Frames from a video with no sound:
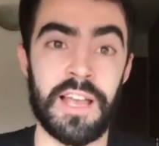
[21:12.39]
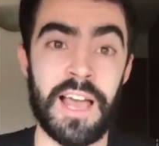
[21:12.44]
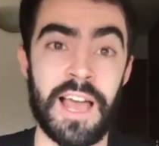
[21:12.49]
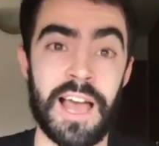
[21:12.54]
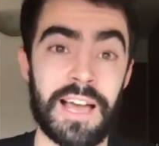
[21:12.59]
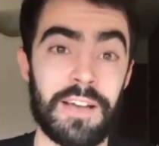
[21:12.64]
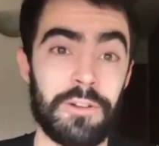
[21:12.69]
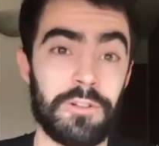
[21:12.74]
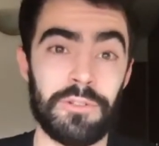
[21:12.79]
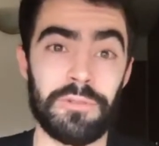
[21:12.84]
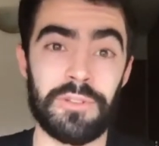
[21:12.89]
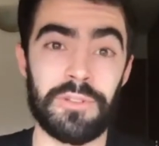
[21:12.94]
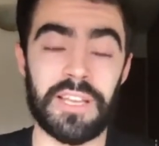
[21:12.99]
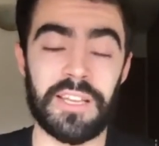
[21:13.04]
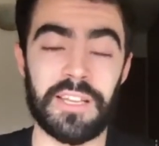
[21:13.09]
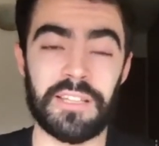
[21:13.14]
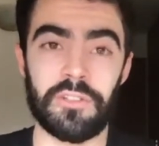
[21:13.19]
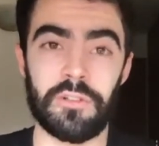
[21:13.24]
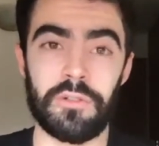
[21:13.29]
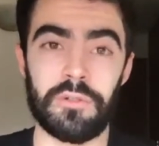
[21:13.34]
How do you then
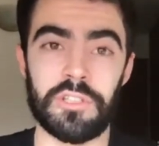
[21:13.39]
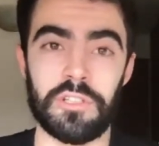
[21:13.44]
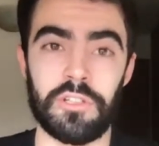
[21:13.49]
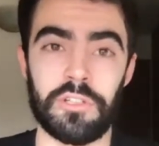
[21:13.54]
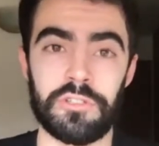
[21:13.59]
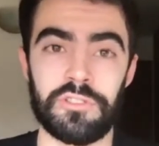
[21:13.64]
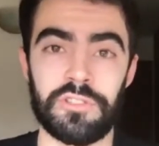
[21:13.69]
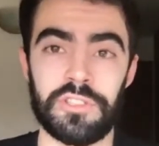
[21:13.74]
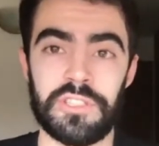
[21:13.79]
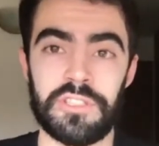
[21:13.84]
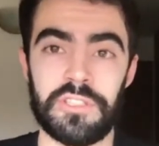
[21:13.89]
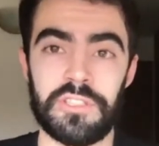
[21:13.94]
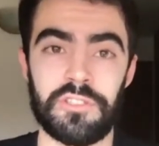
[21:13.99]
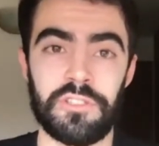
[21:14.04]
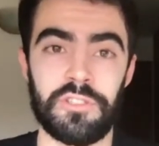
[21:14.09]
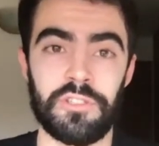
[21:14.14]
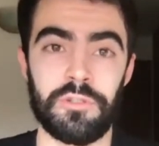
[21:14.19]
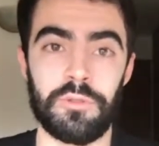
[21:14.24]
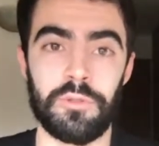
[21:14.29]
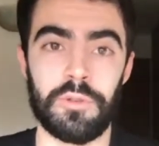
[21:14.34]
get those countries
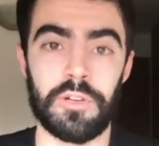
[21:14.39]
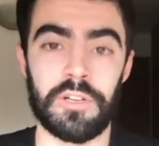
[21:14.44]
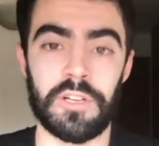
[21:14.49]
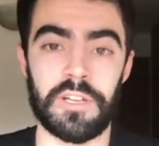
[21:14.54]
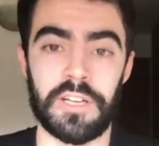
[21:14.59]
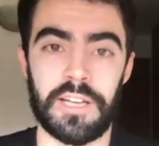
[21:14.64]
to